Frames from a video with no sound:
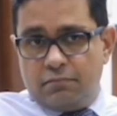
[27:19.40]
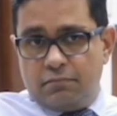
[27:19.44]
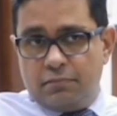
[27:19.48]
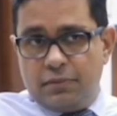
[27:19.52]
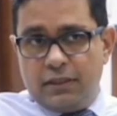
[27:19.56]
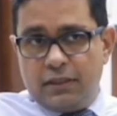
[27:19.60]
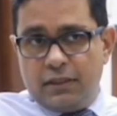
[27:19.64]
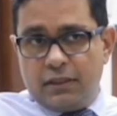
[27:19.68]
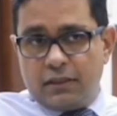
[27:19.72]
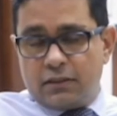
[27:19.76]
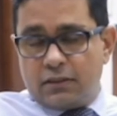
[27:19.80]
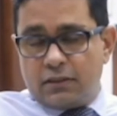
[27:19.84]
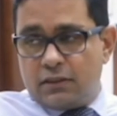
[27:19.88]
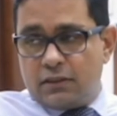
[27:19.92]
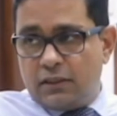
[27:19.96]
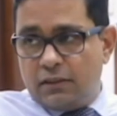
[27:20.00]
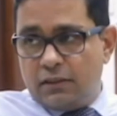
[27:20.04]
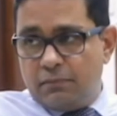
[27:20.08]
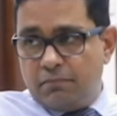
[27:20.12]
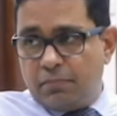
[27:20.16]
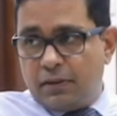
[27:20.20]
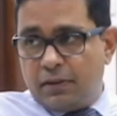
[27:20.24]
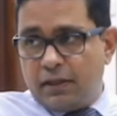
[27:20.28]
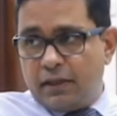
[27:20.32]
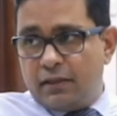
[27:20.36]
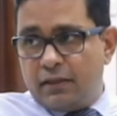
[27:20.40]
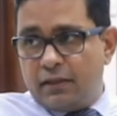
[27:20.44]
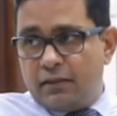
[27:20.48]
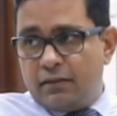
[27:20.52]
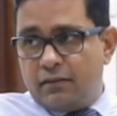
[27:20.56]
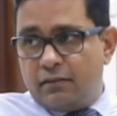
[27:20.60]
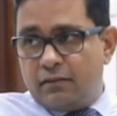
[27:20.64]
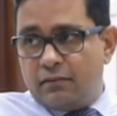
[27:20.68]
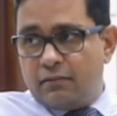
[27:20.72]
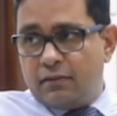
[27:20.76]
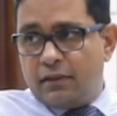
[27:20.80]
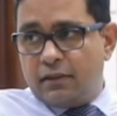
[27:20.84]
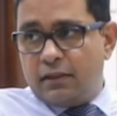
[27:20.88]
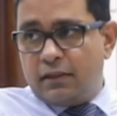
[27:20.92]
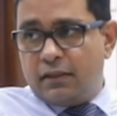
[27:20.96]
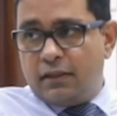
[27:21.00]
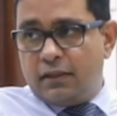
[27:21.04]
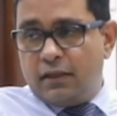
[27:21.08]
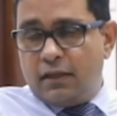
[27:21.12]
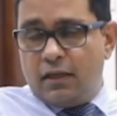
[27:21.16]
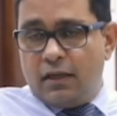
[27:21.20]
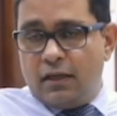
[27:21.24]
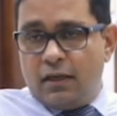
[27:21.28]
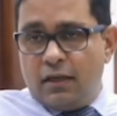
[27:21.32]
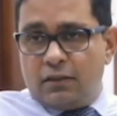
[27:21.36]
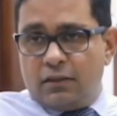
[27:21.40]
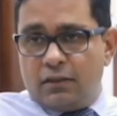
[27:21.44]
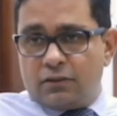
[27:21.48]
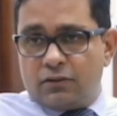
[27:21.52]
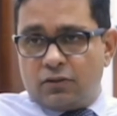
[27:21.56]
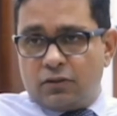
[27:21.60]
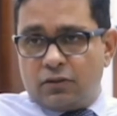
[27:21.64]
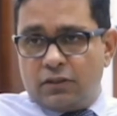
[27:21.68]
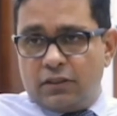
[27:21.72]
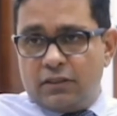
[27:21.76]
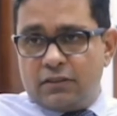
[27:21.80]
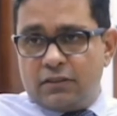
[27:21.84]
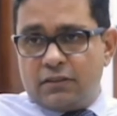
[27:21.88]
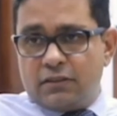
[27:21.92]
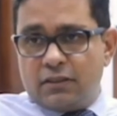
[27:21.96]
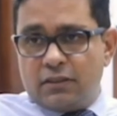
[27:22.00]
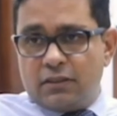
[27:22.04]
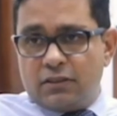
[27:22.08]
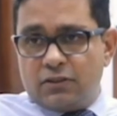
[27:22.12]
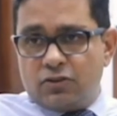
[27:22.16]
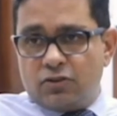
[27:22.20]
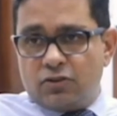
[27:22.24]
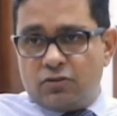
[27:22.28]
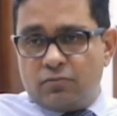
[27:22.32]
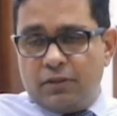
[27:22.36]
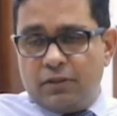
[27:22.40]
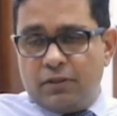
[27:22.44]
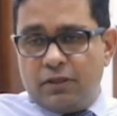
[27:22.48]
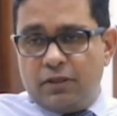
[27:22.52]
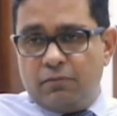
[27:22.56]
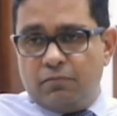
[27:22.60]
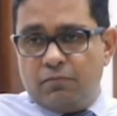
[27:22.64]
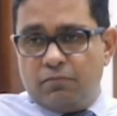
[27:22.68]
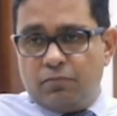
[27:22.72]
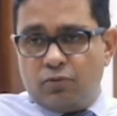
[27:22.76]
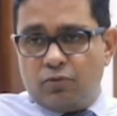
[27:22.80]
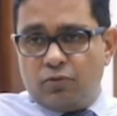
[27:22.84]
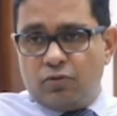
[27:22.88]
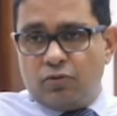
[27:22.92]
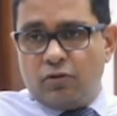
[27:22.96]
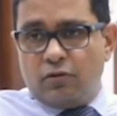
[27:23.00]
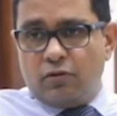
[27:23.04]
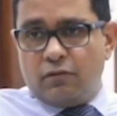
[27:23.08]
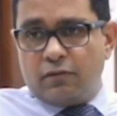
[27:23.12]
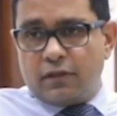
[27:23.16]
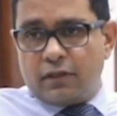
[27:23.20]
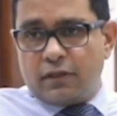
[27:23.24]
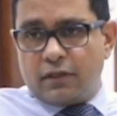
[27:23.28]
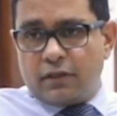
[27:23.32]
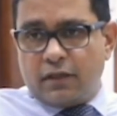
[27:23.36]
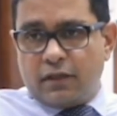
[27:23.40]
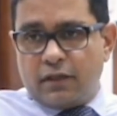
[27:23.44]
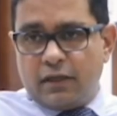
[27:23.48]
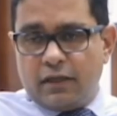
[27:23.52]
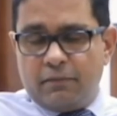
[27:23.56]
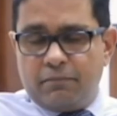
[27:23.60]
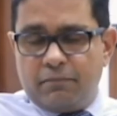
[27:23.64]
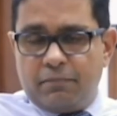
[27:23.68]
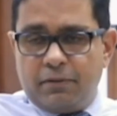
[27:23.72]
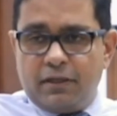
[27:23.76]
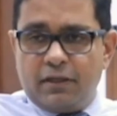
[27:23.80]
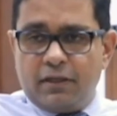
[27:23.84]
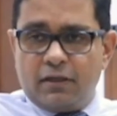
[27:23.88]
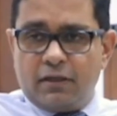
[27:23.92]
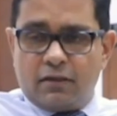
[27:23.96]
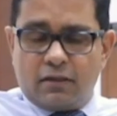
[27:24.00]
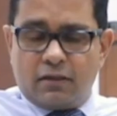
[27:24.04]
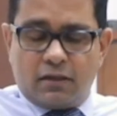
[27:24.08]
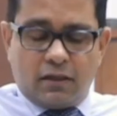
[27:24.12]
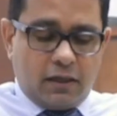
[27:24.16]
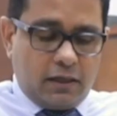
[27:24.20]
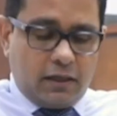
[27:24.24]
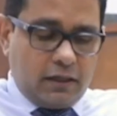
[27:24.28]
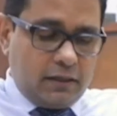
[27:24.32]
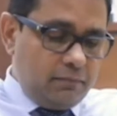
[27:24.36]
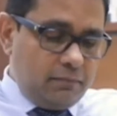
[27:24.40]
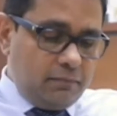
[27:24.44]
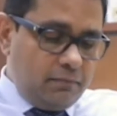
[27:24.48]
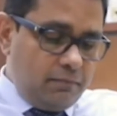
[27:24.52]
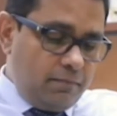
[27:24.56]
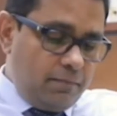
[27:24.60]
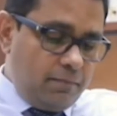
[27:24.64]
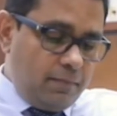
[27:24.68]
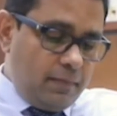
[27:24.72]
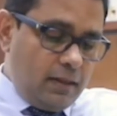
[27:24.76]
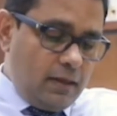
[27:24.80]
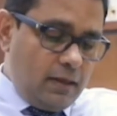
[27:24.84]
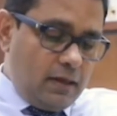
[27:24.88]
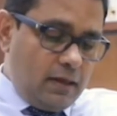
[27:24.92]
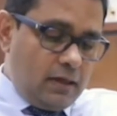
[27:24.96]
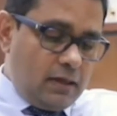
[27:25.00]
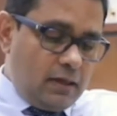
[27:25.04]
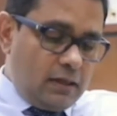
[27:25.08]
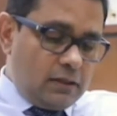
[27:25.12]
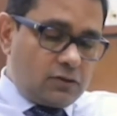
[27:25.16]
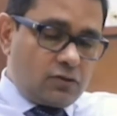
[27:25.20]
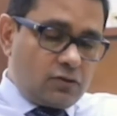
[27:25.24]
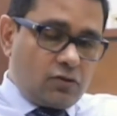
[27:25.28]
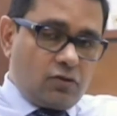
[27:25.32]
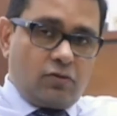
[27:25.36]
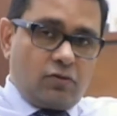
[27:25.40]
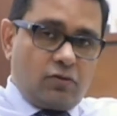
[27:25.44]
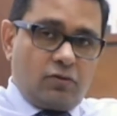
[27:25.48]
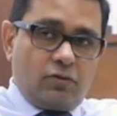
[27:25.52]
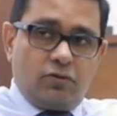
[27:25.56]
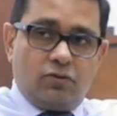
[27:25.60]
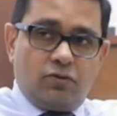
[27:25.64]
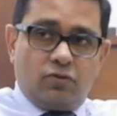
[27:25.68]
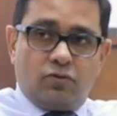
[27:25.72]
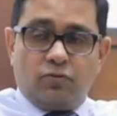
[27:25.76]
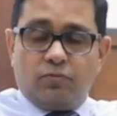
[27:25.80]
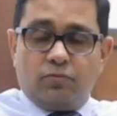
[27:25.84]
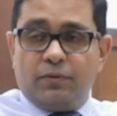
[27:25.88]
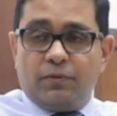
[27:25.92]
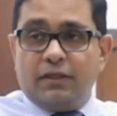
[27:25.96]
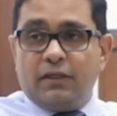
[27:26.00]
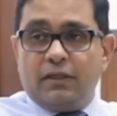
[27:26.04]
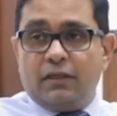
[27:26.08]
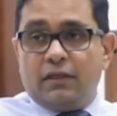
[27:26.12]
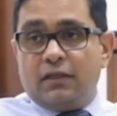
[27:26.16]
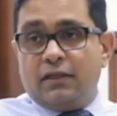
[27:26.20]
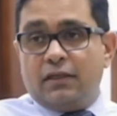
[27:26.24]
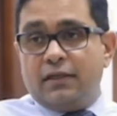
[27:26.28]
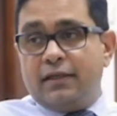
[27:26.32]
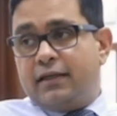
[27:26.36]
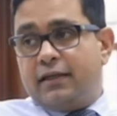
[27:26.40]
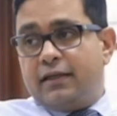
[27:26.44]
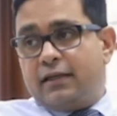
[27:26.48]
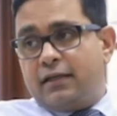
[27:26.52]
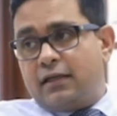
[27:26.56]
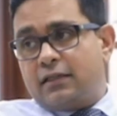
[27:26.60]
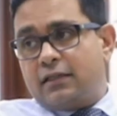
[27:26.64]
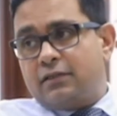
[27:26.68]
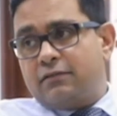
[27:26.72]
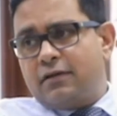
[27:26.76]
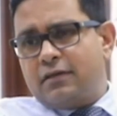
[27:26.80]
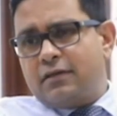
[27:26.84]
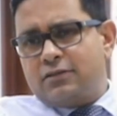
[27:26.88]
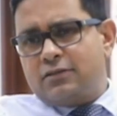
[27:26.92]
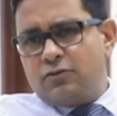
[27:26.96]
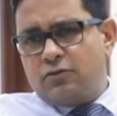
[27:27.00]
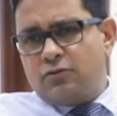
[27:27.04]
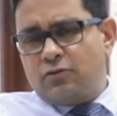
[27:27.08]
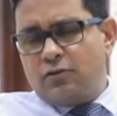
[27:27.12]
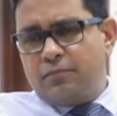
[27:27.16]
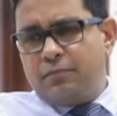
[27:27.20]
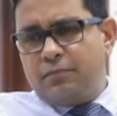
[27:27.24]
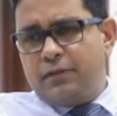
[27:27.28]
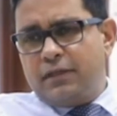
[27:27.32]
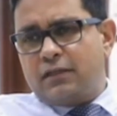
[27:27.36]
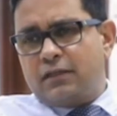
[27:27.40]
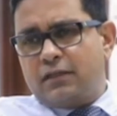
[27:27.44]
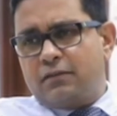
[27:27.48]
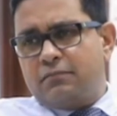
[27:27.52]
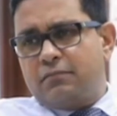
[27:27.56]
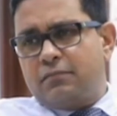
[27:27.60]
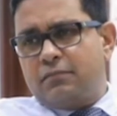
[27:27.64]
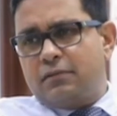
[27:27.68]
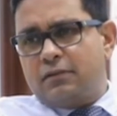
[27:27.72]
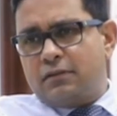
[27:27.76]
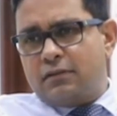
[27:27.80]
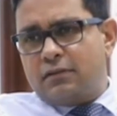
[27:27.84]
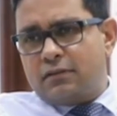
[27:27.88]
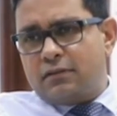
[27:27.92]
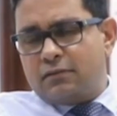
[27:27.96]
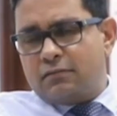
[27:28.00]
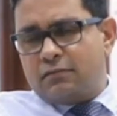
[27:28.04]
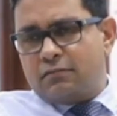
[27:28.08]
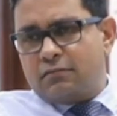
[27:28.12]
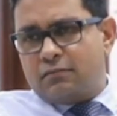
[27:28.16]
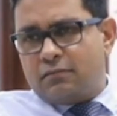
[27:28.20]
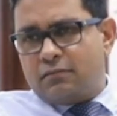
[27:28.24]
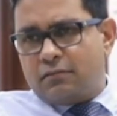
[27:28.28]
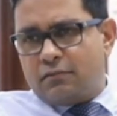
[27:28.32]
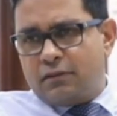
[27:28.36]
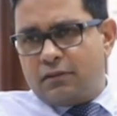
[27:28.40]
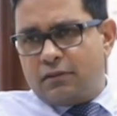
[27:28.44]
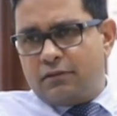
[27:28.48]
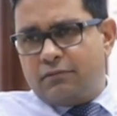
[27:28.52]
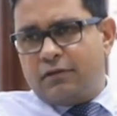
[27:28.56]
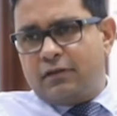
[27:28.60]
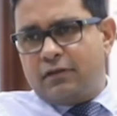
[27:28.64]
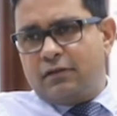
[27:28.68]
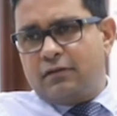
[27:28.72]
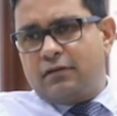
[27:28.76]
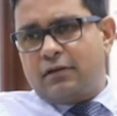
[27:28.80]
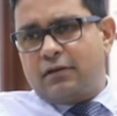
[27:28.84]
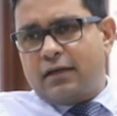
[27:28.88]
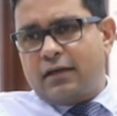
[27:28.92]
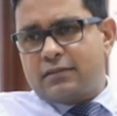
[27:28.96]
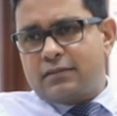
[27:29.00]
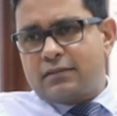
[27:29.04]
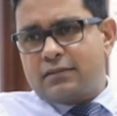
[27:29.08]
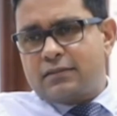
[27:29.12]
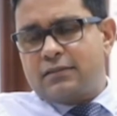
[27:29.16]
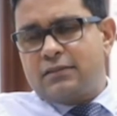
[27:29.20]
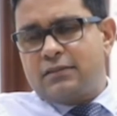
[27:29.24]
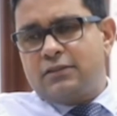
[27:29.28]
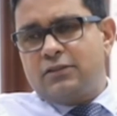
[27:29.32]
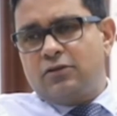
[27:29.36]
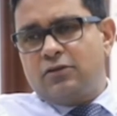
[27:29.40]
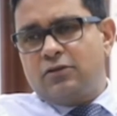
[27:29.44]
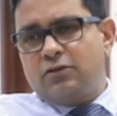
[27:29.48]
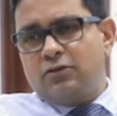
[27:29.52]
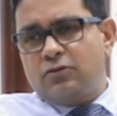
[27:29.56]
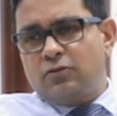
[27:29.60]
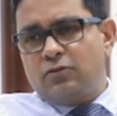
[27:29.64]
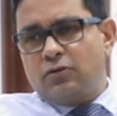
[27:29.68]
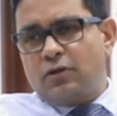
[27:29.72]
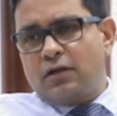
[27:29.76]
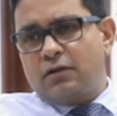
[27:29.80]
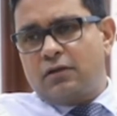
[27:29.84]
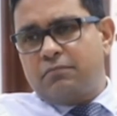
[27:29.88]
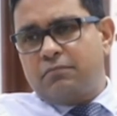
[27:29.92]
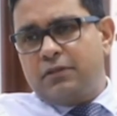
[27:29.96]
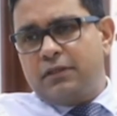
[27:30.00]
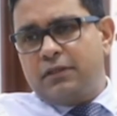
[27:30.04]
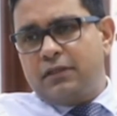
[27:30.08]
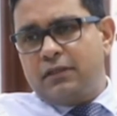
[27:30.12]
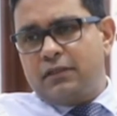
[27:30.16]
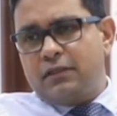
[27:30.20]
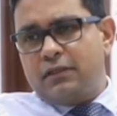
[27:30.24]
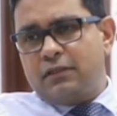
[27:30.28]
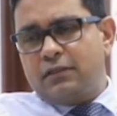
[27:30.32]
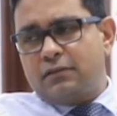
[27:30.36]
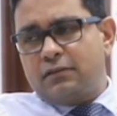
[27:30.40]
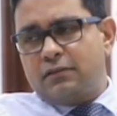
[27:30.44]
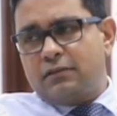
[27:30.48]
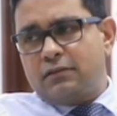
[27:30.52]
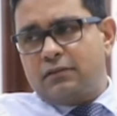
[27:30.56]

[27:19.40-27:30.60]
be a team player, right? So these things should be improved over a period of time. So you to be a leader. Otherwise, you will be even as a CEO, you can't be a